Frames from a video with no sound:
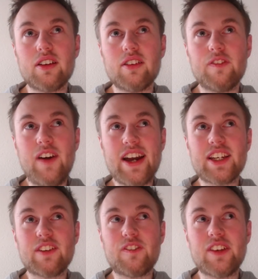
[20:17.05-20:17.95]

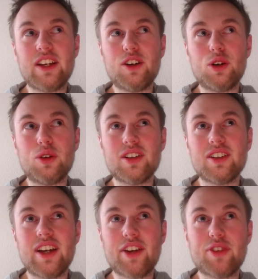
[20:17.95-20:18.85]
Finding flow
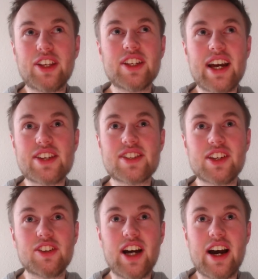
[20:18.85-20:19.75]
and recognizing
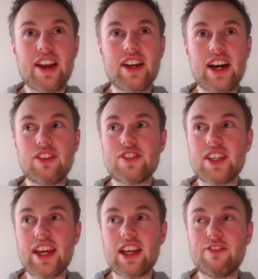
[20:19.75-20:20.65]
you're not an
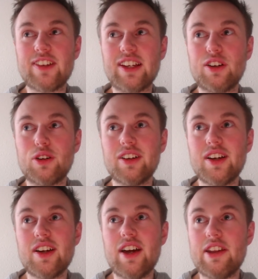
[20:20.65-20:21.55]
INFJ at flow
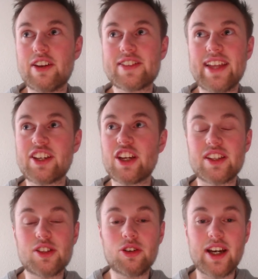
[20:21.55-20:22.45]
and understanding
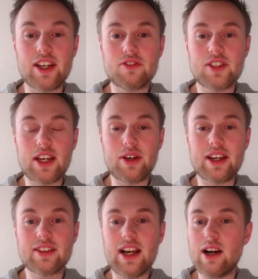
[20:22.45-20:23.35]
that you're an INFJ
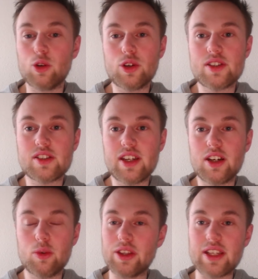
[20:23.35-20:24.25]
right now,
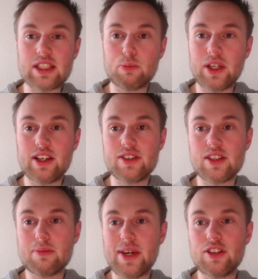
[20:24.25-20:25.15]
consider what
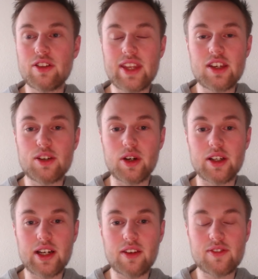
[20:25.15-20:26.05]
experiences made you think you were an
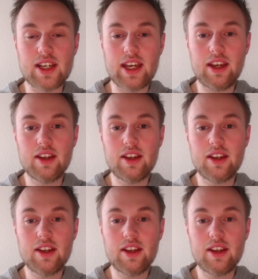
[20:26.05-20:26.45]
INFJ.